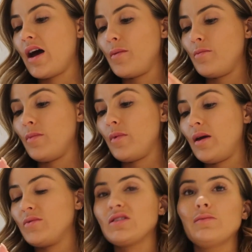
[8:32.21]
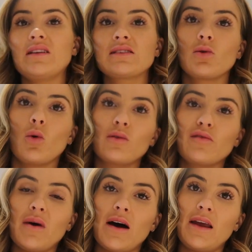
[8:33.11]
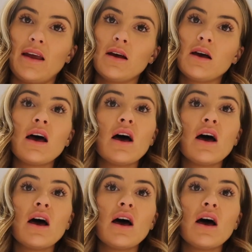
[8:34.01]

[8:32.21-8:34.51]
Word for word: um, it just means that all of my